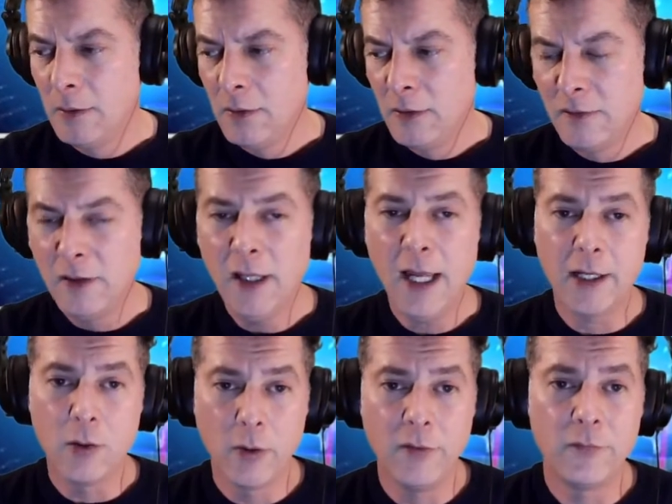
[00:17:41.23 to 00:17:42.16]
It's a lot of
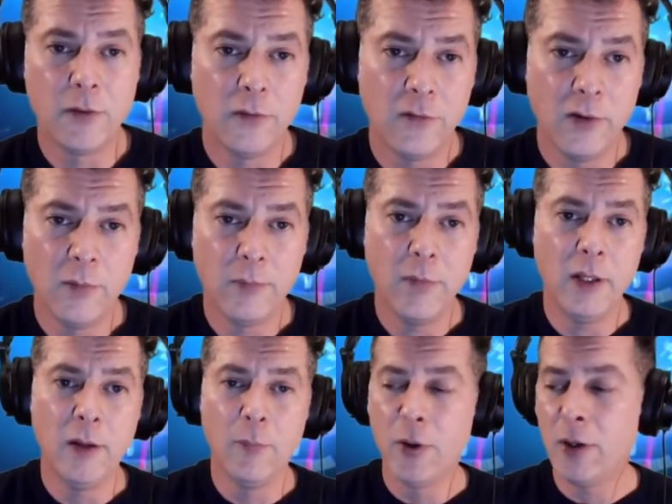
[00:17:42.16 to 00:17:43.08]
grifters in
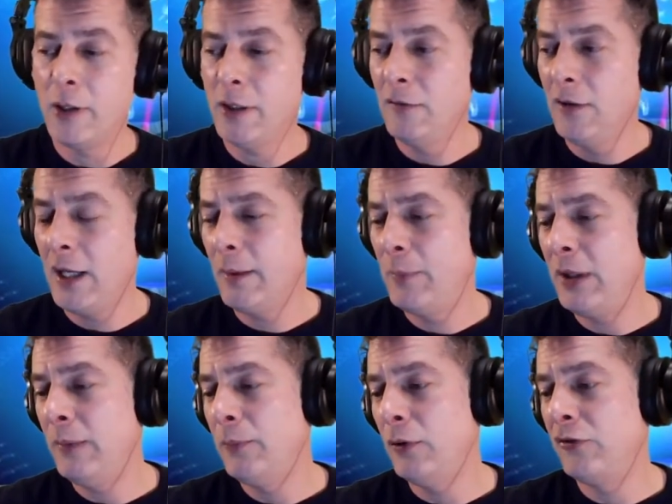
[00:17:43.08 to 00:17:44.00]
the party. There's a lot of
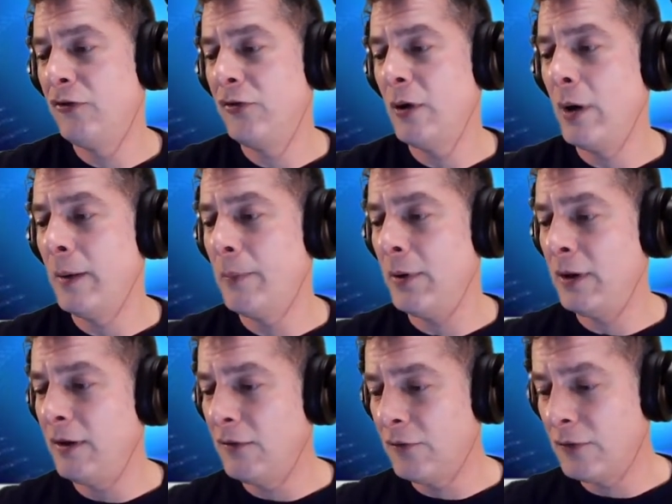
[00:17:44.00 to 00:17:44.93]
people that show up and
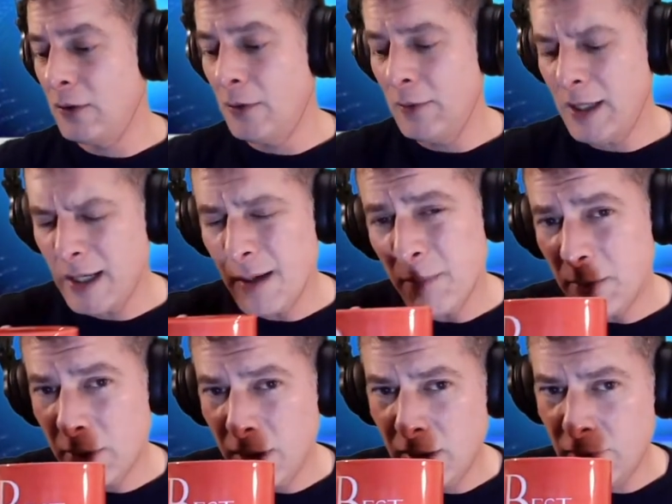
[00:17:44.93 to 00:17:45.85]
they just go, how can I make
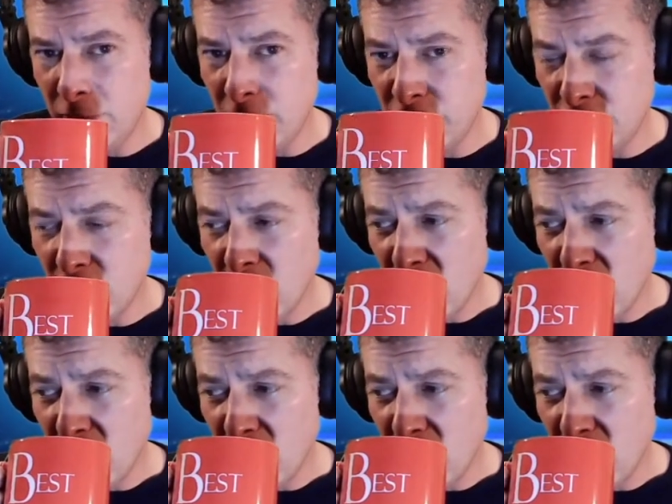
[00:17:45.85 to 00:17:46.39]
money off of this?